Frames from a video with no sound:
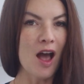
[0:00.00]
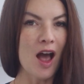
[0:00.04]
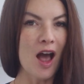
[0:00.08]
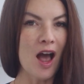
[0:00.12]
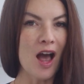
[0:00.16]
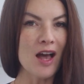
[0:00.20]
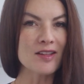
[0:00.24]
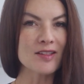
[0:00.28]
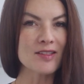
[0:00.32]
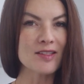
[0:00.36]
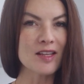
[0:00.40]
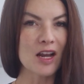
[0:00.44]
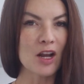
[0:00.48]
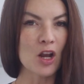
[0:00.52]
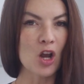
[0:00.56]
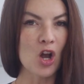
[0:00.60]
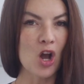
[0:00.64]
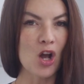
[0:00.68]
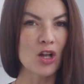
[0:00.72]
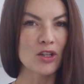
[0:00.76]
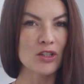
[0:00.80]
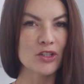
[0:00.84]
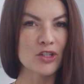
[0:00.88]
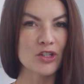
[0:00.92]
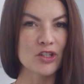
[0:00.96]
As that
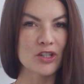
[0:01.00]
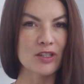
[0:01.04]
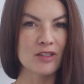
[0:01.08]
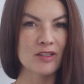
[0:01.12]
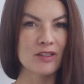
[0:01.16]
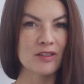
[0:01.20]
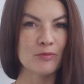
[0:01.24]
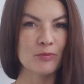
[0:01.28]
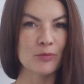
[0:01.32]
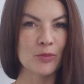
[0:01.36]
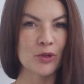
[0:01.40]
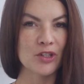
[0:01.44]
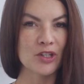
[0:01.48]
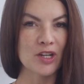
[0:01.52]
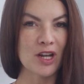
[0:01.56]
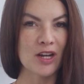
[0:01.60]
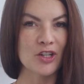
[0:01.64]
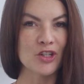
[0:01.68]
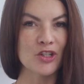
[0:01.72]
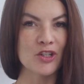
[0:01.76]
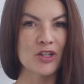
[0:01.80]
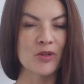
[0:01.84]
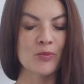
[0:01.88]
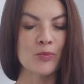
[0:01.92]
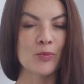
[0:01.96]
collagen
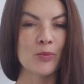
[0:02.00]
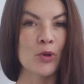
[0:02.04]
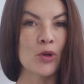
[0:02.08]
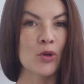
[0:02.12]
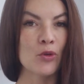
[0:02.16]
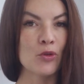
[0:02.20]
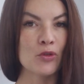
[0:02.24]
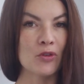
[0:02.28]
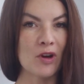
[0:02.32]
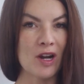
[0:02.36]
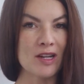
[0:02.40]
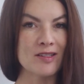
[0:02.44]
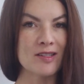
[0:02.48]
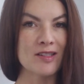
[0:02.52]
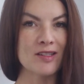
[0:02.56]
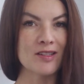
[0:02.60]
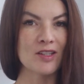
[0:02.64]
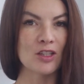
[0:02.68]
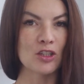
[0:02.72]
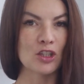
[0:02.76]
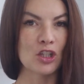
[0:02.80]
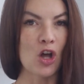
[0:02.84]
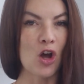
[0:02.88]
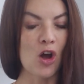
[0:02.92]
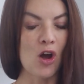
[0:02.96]
production
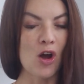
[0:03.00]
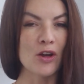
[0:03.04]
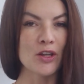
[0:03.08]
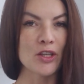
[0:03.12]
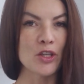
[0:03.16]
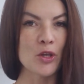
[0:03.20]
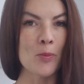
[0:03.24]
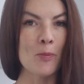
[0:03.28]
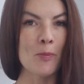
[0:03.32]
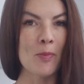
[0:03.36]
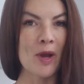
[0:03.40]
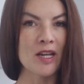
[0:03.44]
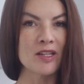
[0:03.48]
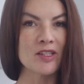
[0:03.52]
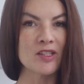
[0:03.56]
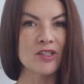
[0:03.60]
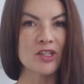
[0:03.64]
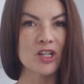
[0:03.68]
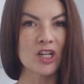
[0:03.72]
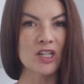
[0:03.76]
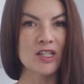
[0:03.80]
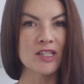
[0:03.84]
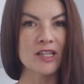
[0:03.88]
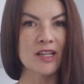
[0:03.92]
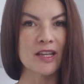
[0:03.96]
progresses along, you might
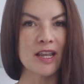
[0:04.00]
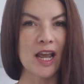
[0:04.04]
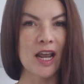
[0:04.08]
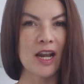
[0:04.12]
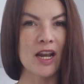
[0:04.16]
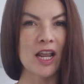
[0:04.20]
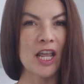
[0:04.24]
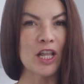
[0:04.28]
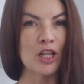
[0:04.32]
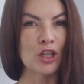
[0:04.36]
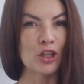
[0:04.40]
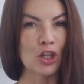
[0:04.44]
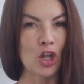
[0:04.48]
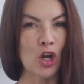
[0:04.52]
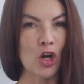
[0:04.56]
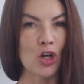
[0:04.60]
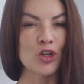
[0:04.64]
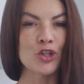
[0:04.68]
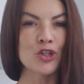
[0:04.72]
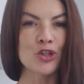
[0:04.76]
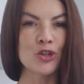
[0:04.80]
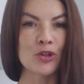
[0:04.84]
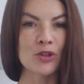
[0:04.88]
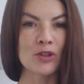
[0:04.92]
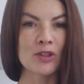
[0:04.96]
start to get a
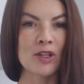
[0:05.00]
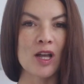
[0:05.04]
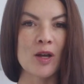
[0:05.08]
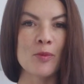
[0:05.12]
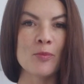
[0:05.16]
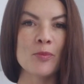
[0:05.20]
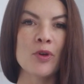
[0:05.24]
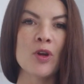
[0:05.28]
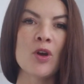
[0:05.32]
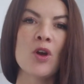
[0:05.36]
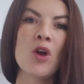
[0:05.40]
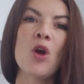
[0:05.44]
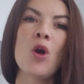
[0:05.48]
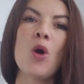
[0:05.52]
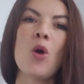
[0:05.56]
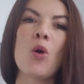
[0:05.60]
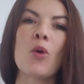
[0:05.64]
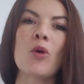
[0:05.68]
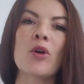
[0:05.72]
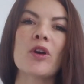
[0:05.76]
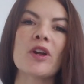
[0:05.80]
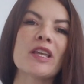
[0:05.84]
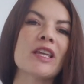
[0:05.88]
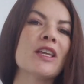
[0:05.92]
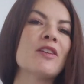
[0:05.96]
larger lump
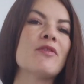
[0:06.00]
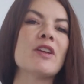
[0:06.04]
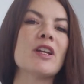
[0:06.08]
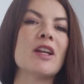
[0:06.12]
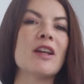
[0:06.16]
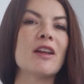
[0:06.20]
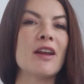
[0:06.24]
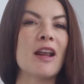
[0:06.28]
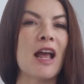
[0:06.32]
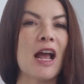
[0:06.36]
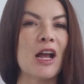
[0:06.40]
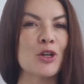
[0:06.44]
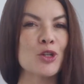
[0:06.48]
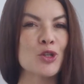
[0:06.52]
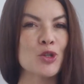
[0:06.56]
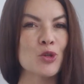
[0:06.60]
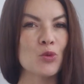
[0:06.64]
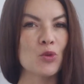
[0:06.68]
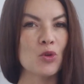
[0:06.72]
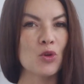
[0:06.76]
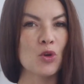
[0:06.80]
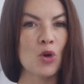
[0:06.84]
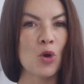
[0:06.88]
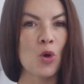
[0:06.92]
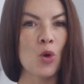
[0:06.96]
or even an
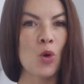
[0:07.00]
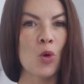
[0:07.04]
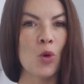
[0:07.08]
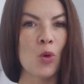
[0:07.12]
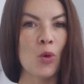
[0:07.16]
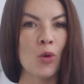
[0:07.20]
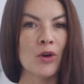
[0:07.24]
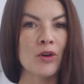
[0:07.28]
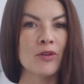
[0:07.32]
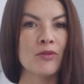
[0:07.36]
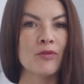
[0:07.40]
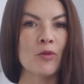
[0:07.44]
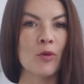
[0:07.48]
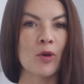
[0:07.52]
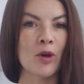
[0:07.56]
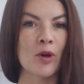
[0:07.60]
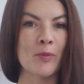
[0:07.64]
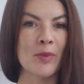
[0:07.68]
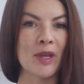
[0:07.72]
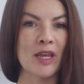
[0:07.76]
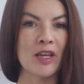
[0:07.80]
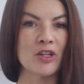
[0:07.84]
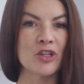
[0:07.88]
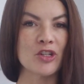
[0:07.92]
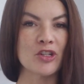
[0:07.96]
actual cord
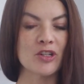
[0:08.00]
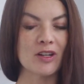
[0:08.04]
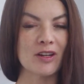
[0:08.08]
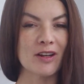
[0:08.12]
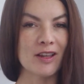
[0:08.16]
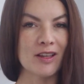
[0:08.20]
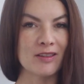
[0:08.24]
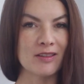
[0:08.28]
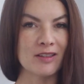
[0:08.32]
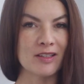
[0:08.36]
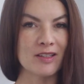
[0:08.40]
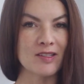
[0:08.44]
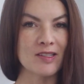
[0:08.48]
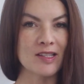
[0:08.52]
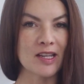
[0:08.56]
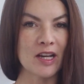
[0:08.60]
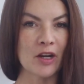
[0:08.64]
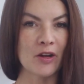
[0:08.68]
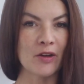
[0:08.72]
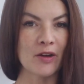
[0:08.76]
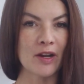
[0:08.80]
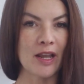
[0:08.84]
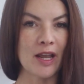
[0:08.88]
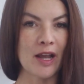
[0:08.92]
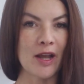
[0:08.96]
formation in this
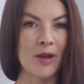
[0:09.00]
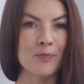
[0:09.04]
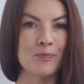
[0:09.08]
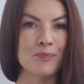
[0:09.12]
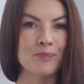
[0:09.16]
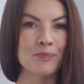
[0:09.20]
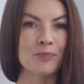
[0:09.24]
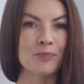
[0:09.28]
area.